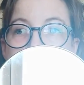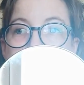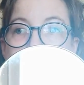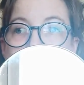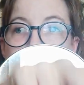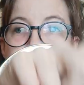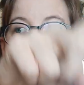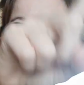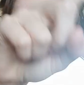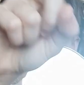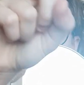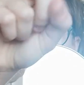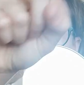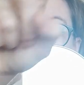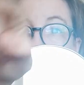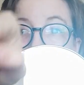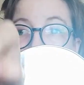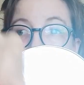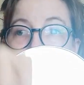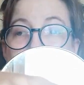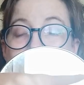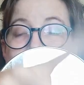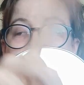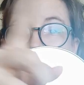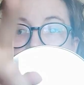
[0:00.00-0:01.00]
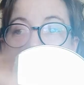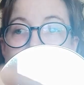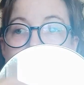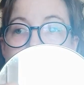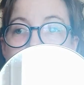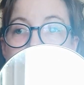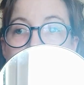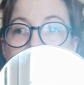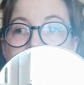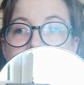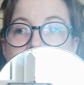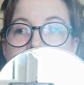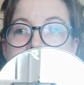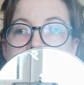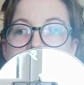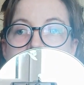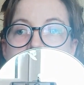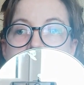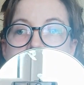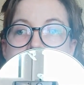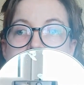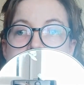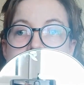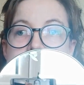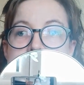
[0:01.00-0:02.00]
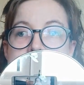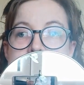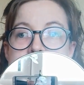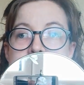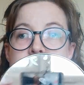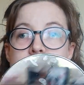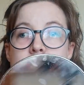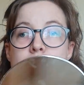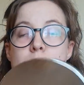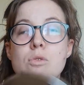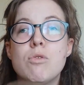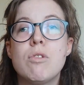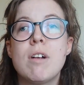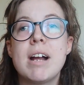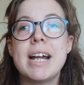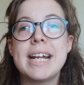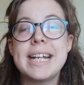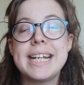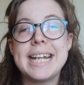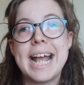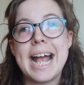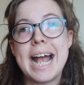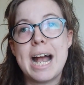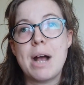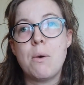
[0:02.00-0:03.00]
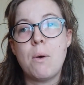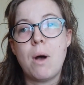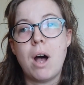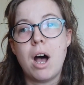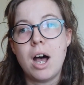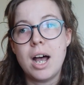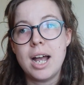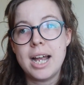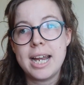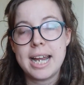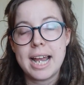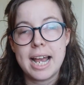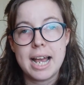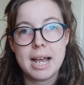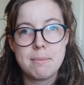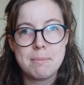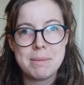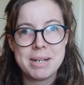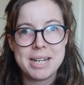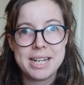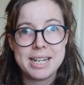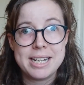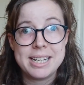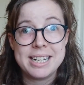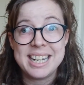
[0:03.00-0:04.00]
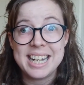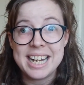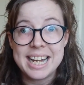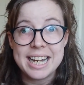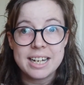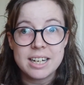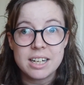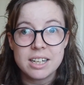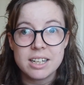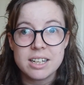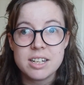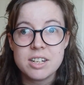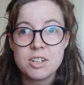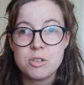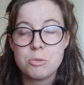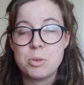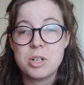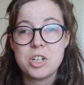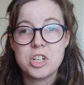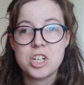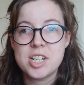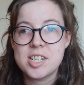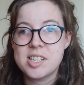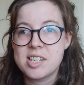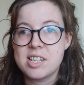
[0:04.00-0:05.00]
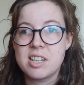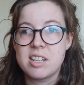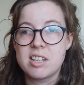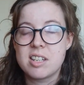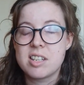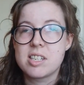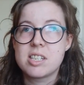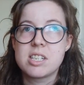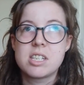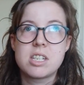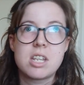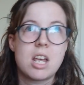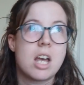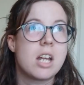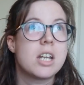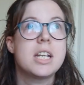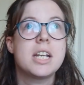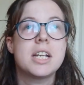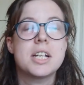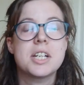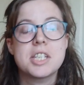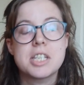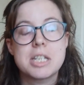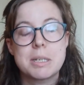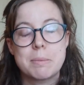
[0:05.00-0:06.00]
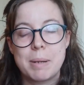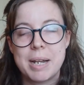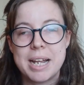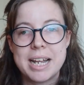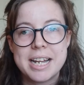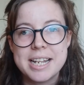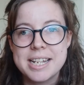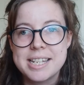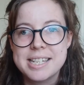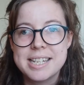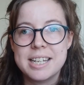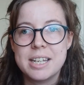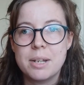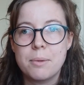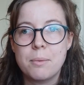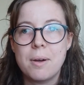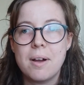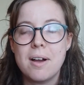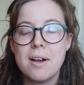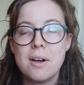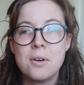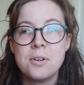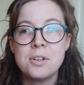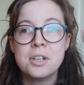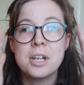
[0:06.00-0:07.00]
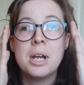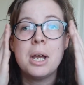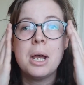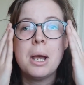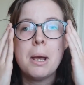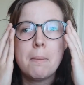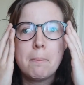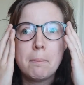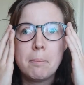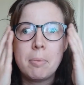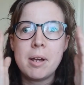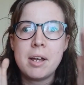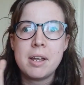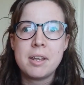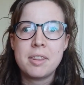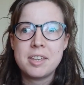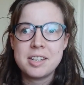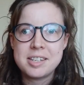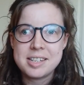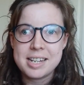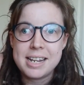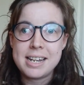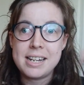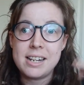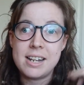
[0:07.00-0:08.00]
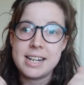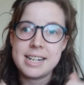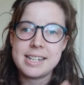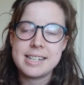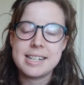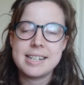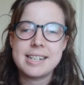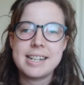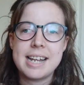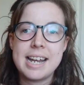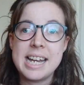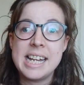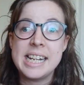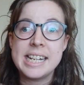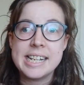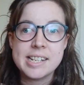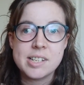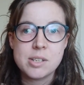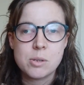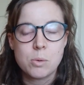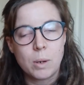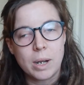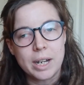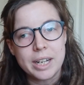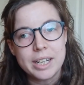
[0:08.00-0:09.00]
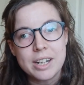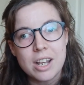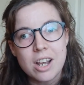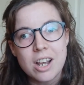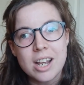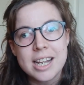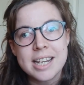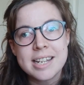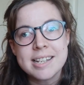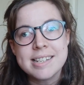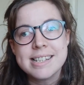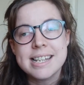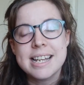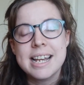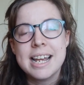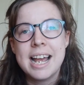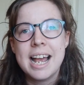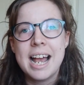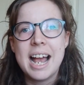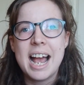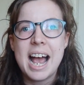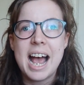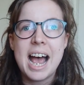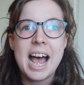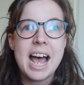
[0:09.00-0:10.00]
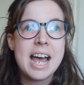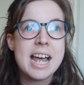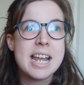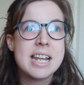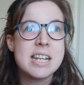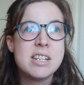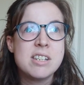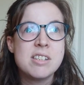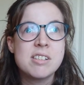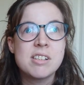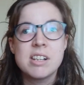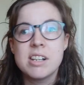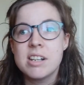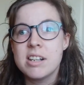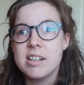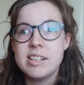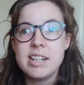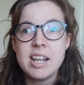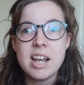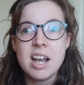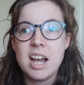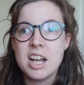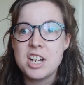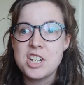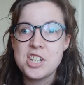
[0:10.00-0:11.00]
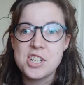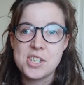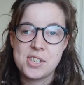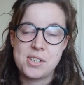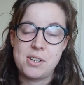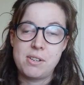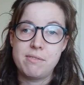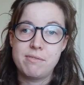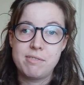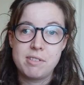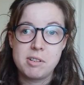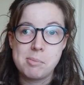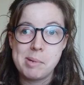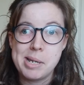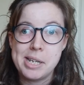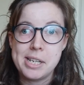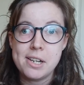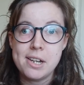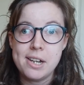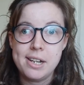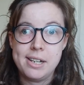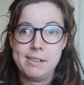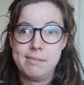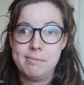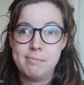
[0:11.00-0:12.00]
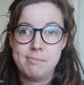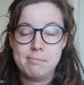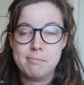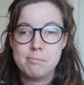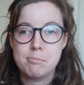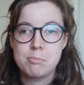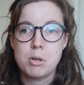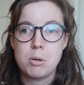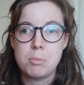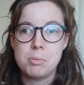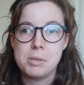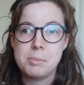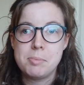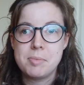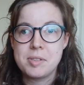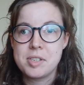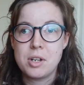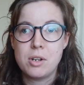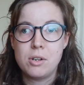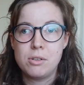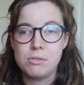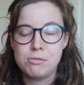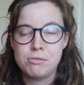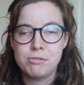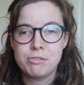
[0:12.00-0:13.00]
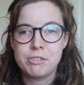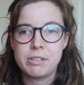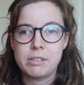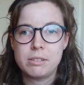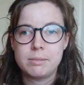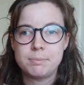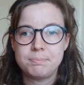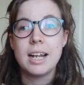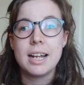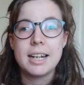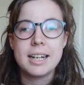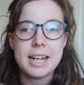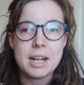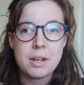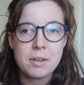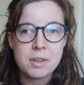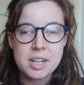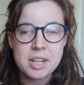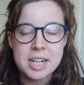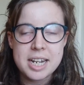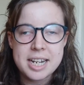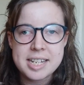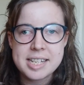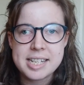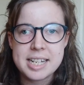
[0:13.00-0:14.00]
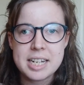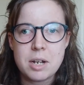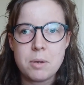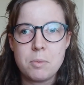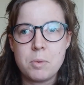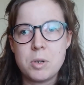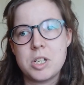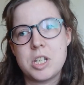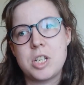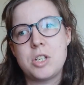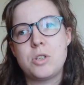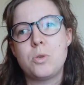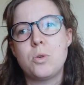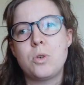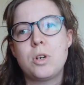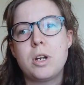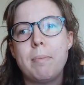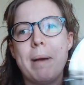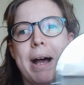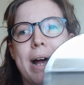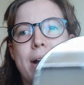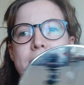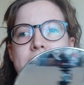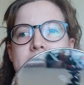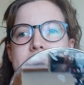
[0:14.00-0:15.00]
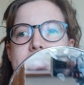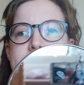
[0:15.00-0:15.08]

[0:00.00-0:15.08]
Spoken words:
about called a window. And right now I am in England, which isn't the sunniest place in the world, but the daylight today is quite nice, and yeah, I just don't film at night. Problem solved. Now the next thing I want to talk about